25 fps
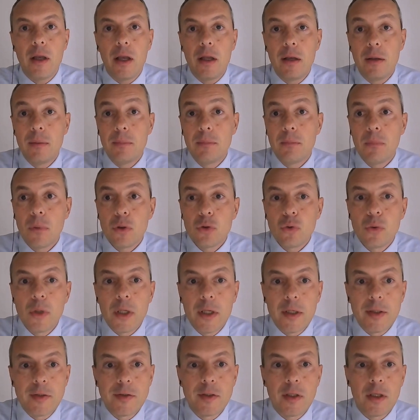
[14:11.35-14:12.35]
and
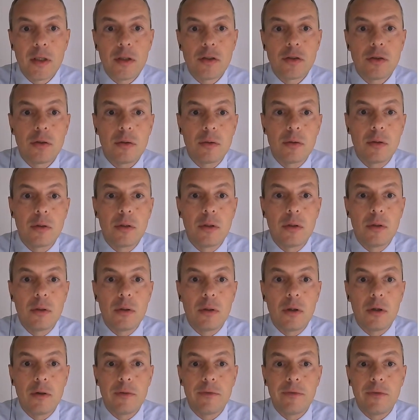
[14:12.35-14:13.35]
modularization
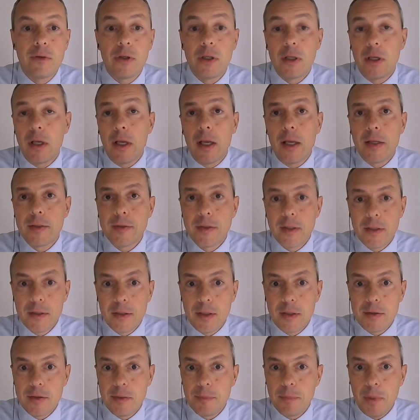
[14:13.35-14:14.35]
of a
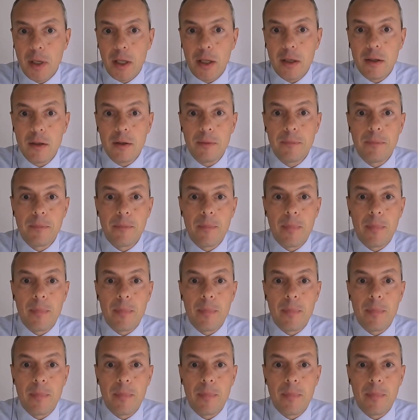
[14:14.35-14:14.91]
synthesis plan.